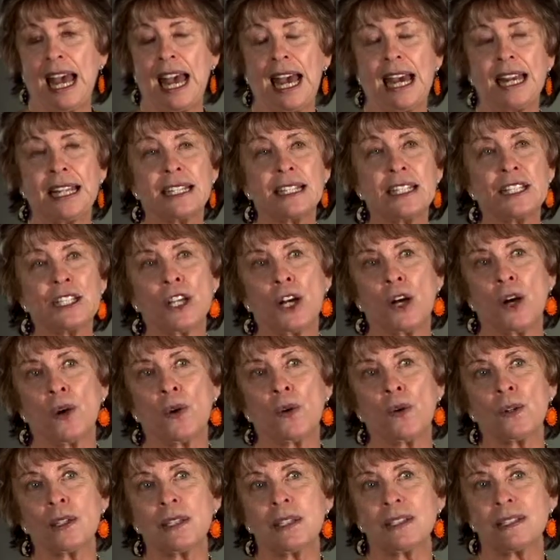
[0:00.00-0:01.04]
And
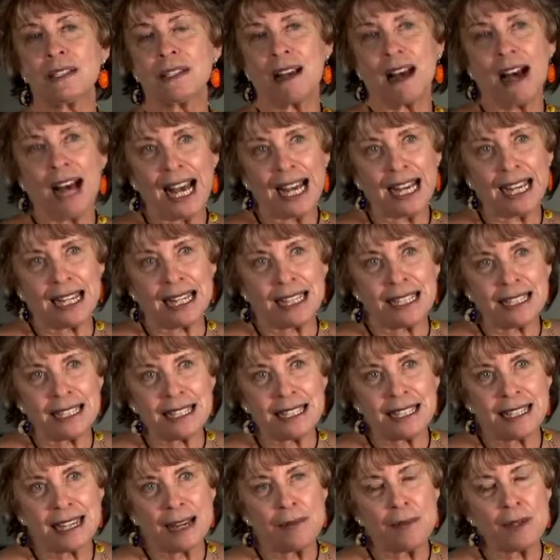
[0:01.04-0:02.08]
so,
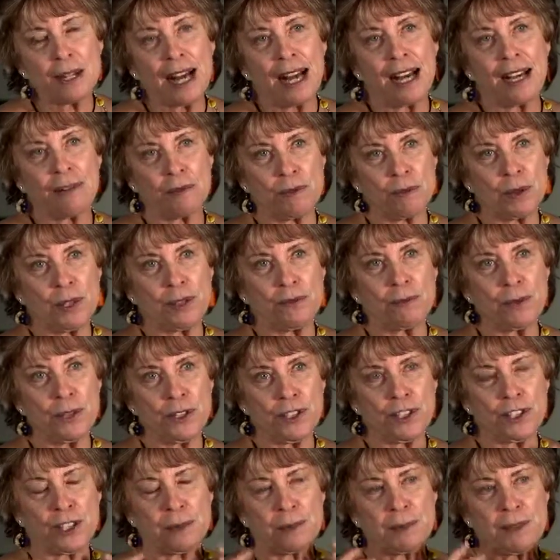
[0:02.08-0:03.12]
science, well,
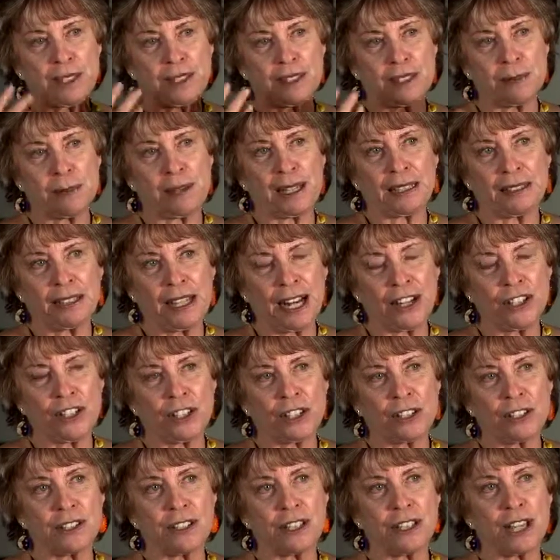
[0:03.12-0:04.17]
first it appealed to my
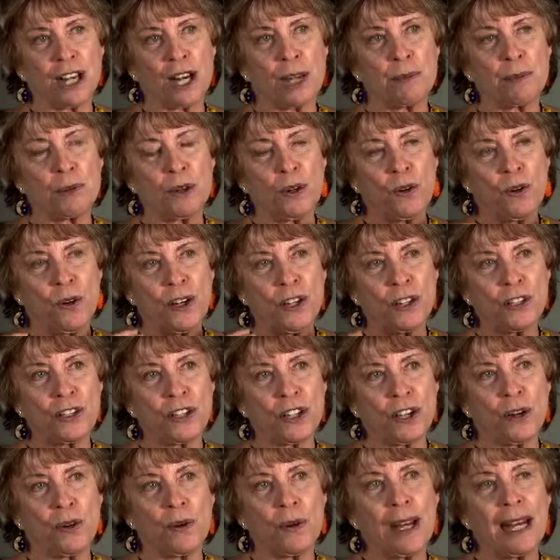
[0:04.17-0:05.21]
logical side, but
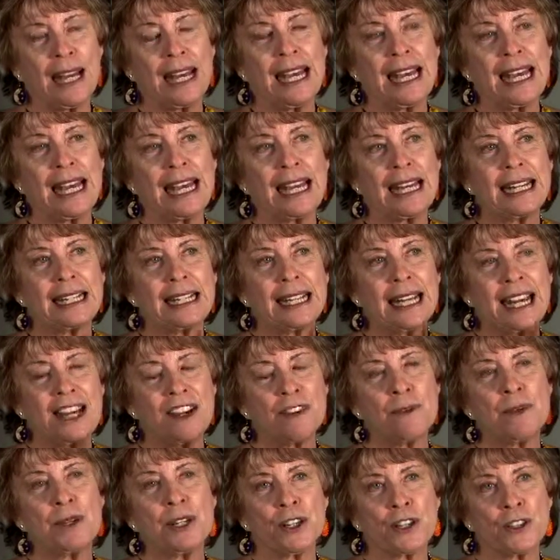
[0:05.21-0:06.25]
also it
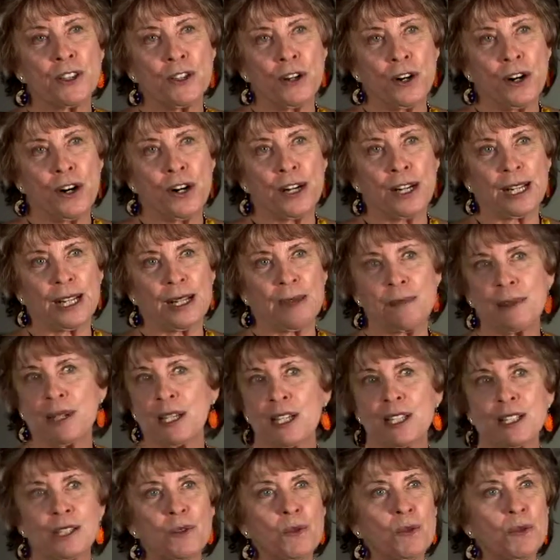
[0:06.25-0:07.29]
gave me authority
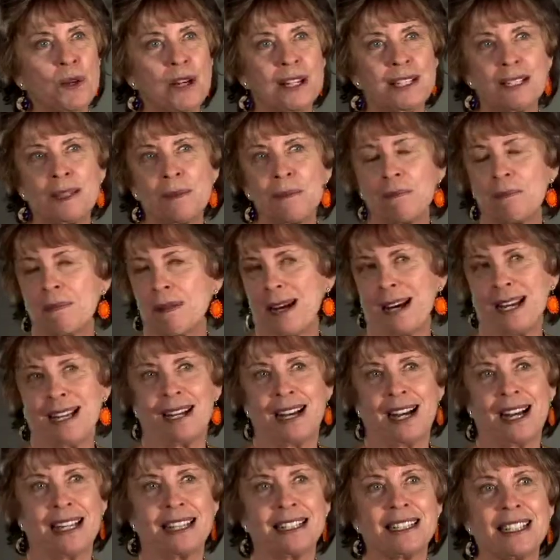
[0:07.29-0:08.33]
because it wasn't my
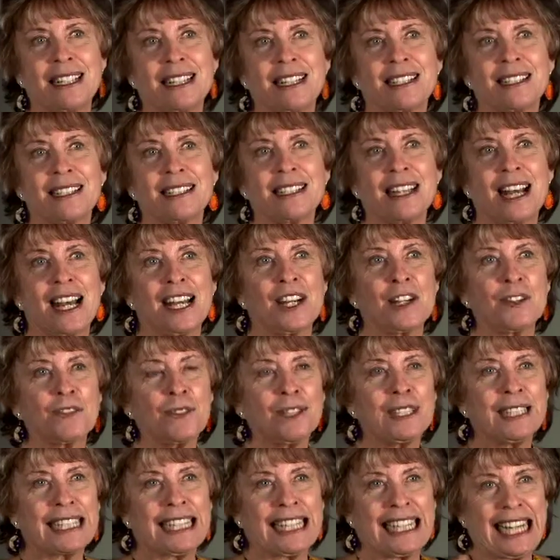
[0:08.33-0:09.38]
ideas. I could
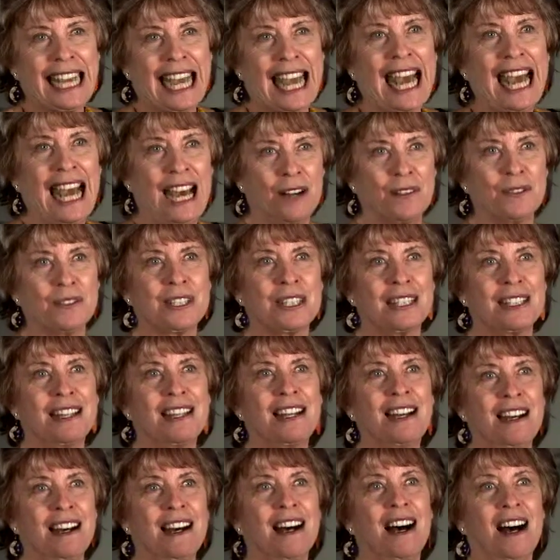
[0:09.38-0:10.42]
really count
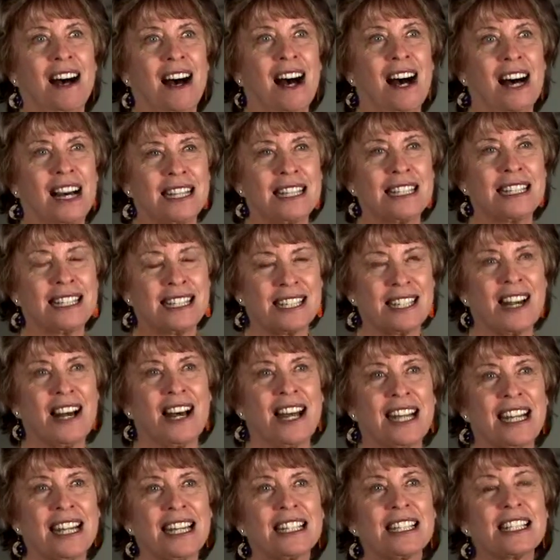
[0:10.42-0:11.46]
on
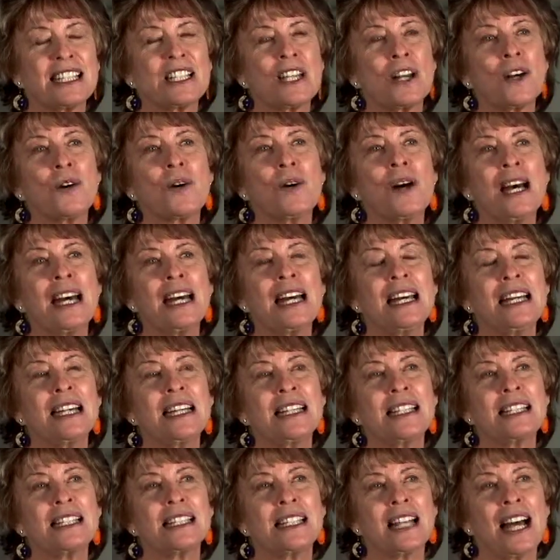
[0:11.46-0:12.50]
science. So
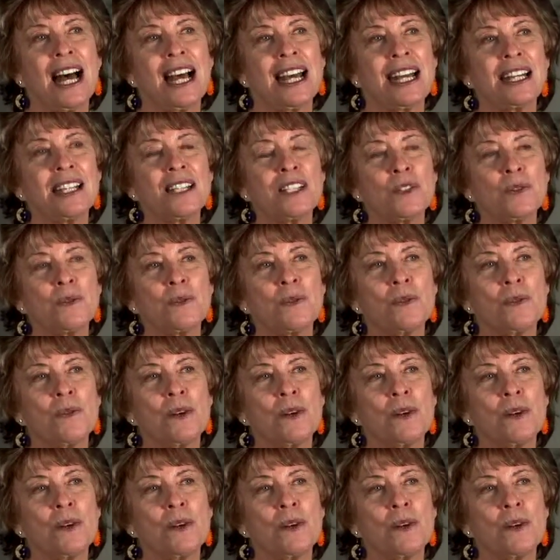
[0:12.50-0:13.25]
science